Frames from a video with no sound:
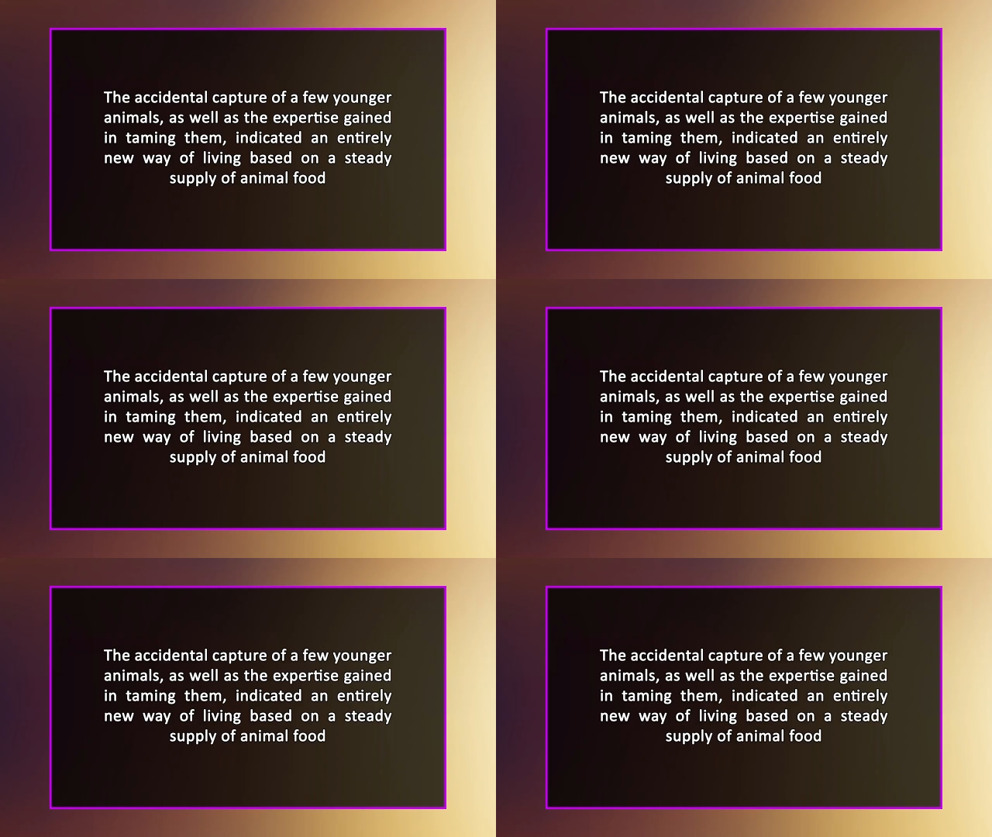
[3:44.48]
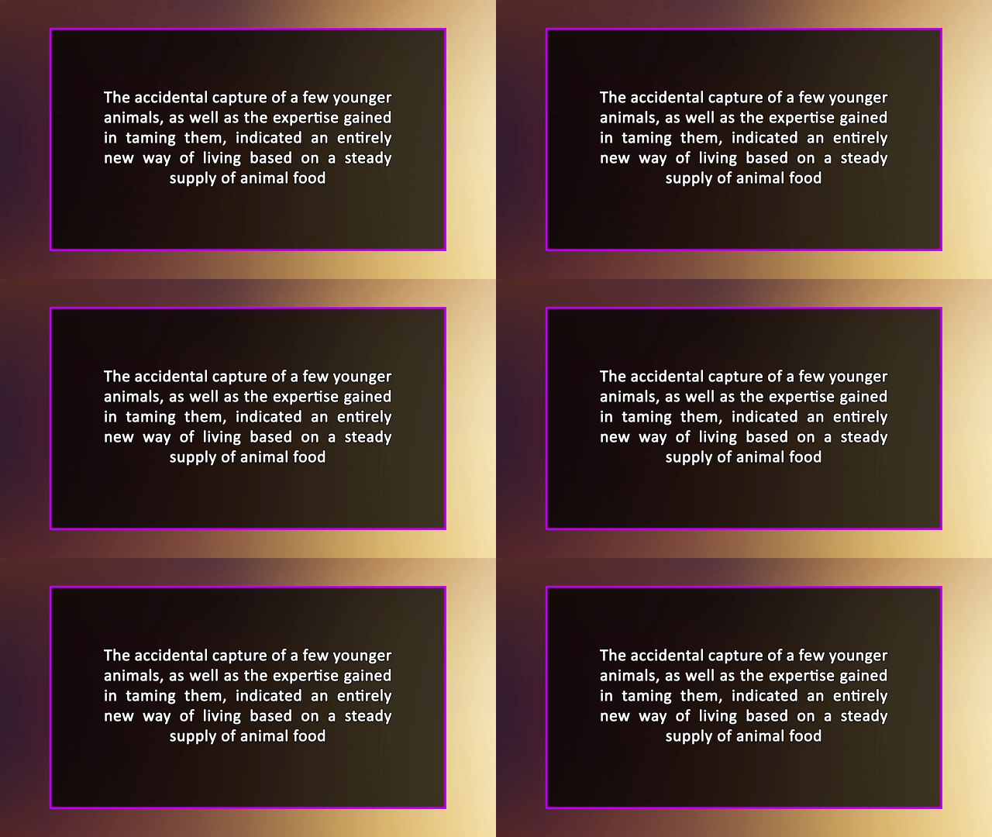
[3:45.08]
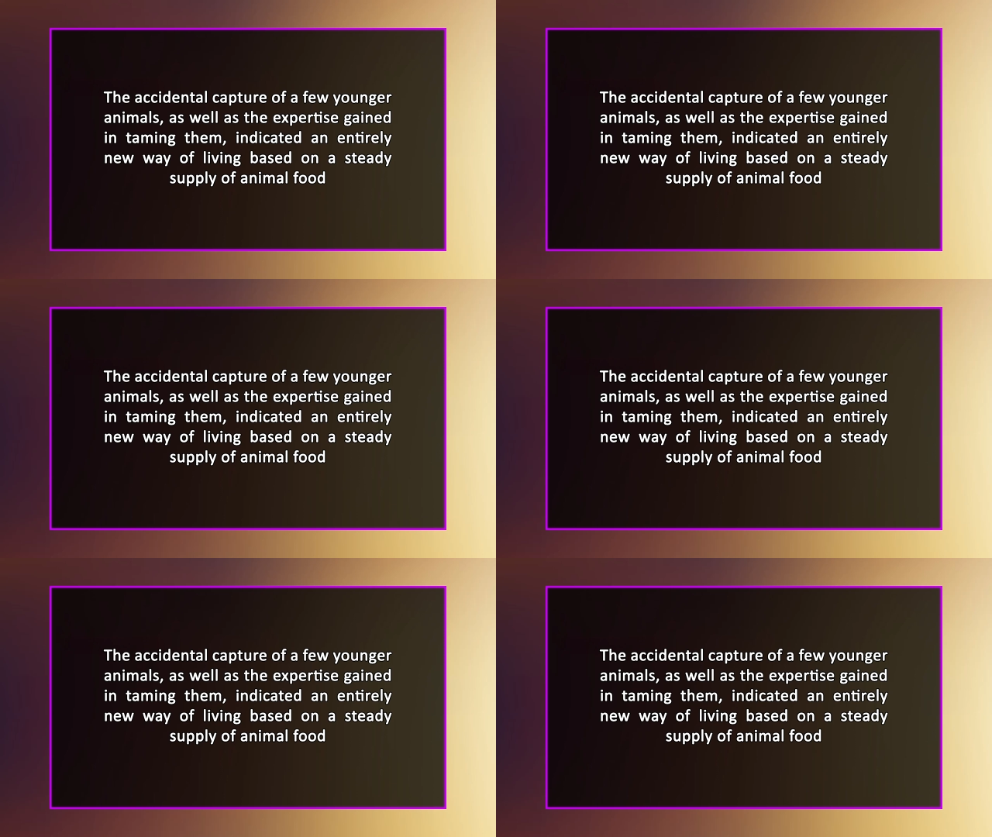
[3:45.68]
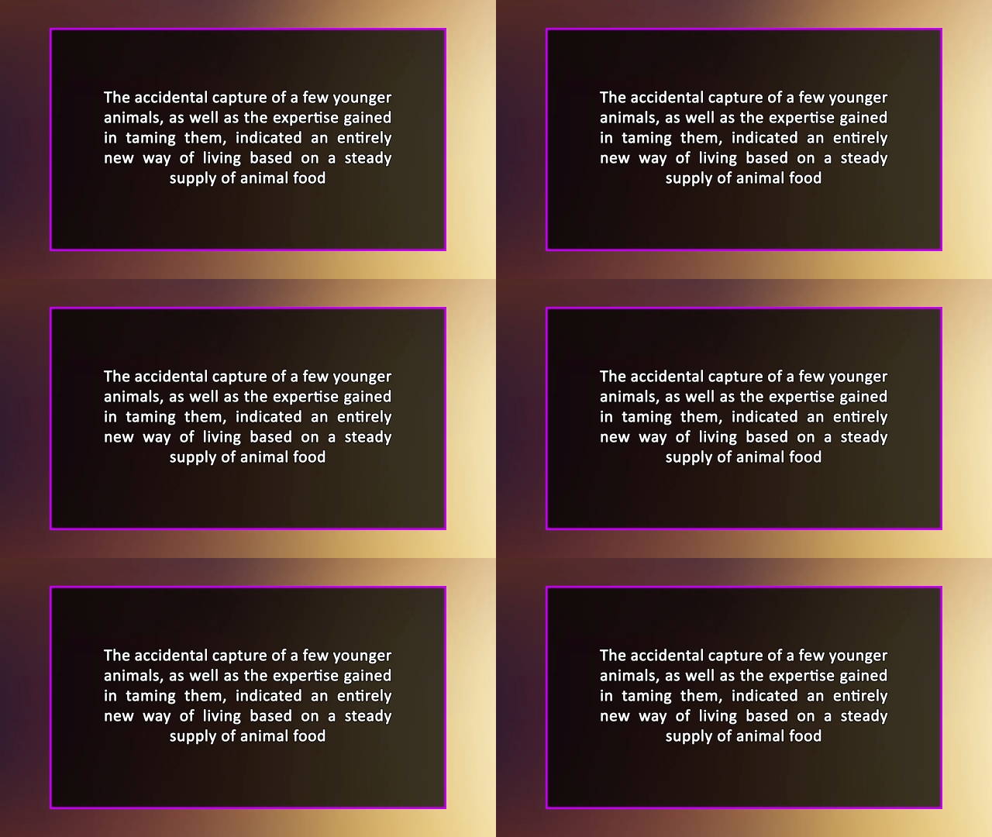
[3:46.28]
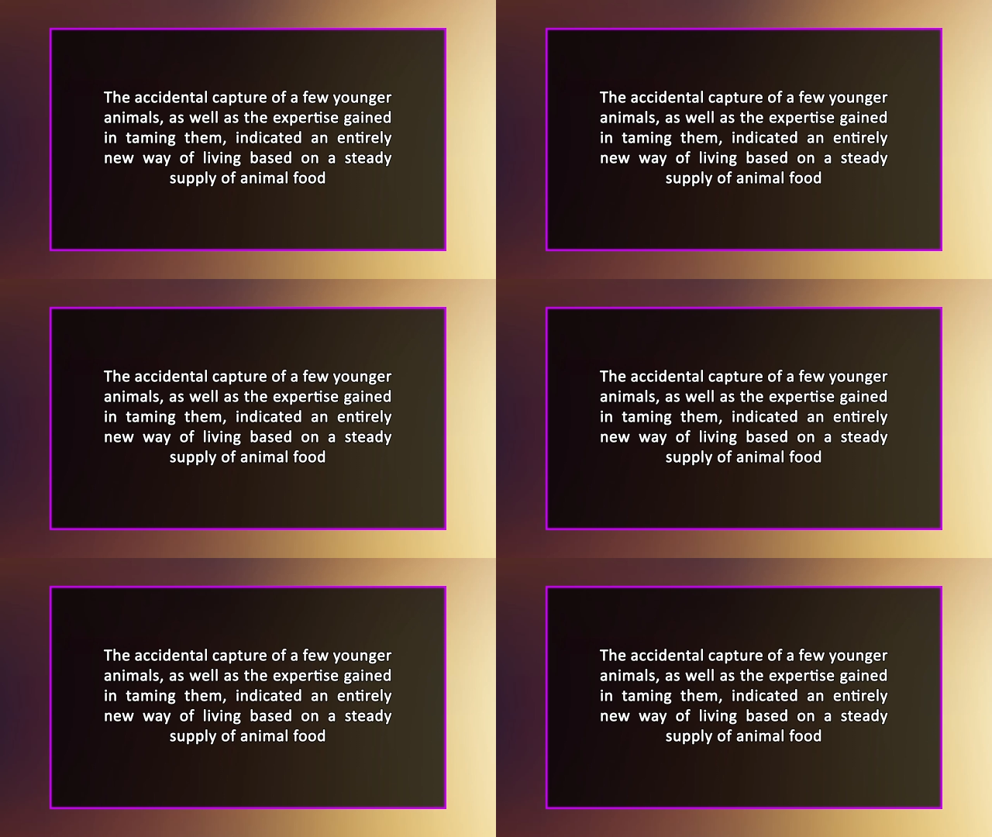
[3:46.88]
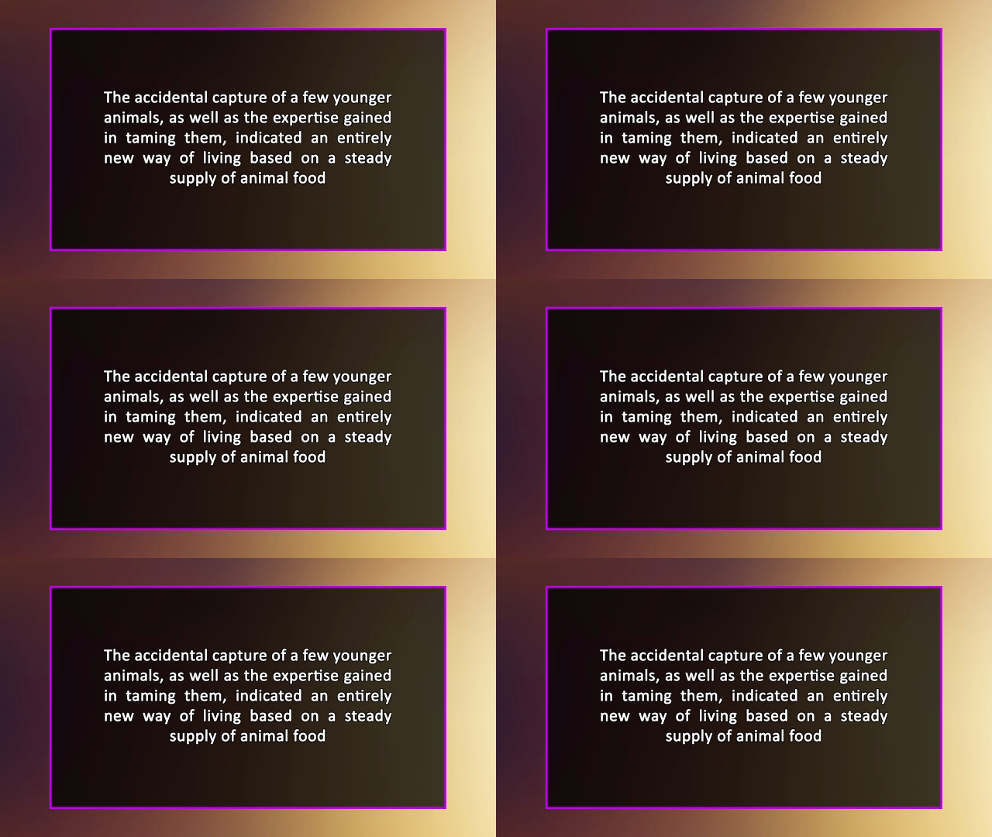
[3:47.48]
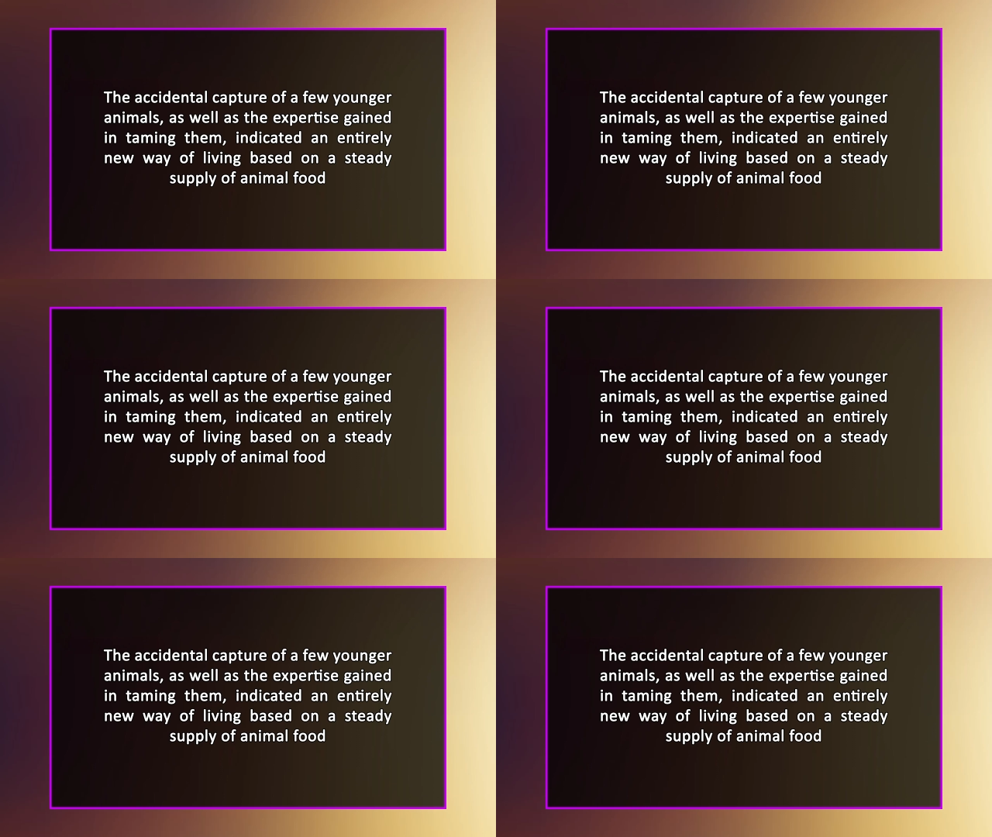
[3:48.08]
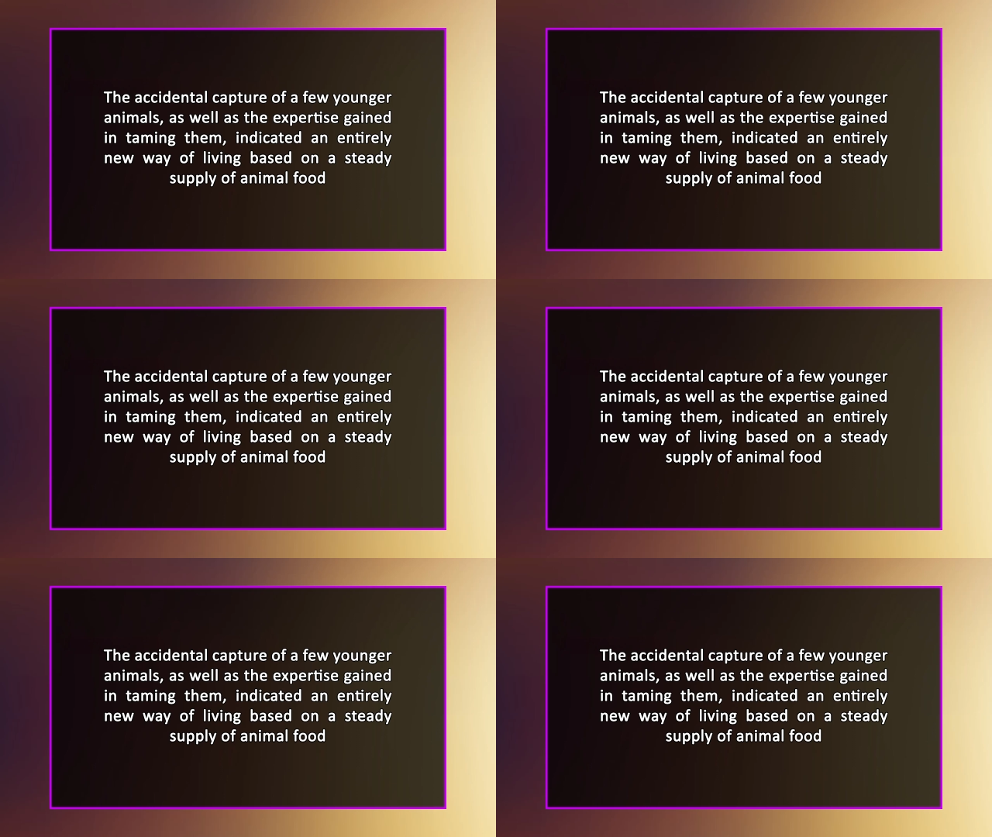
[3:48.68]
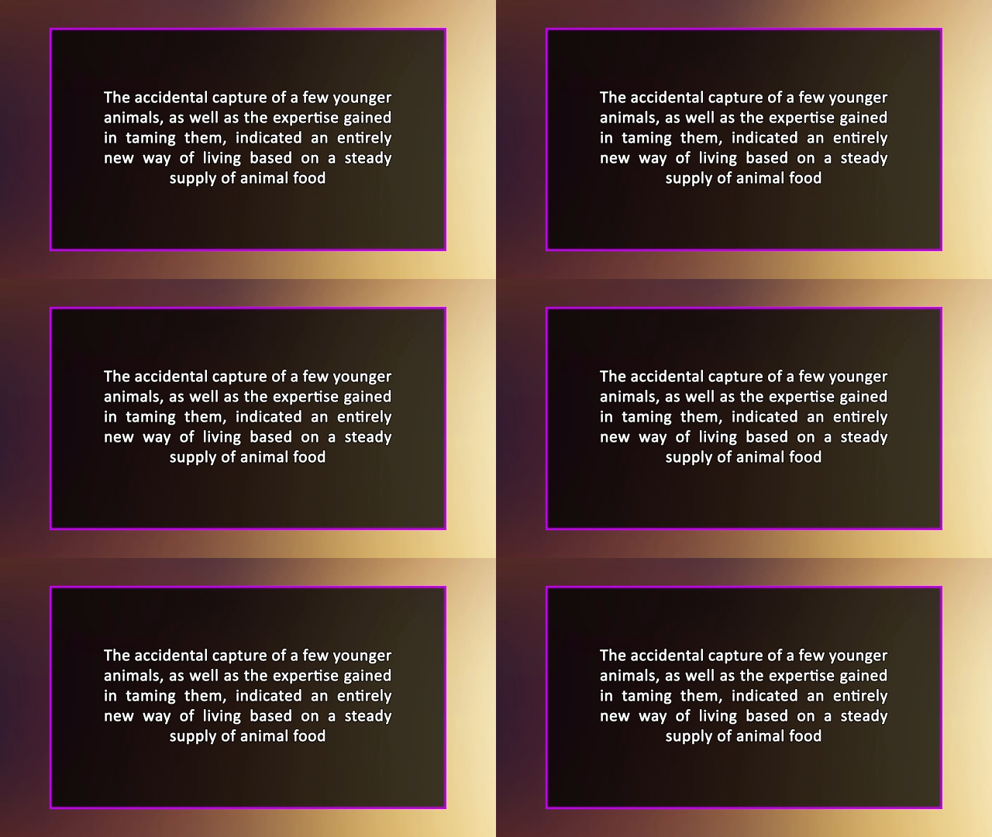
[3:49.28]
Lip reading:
Nobody's mouth can be seen.